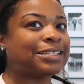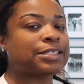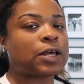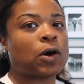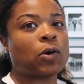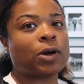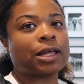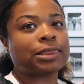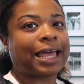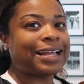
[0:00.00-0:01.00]

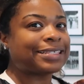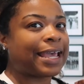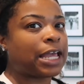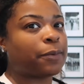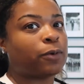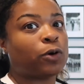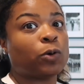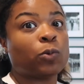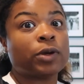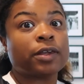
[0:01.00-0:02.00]
So light
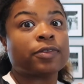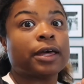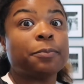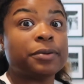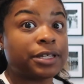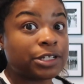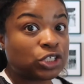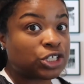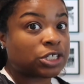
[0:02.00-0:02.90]
table with a bench.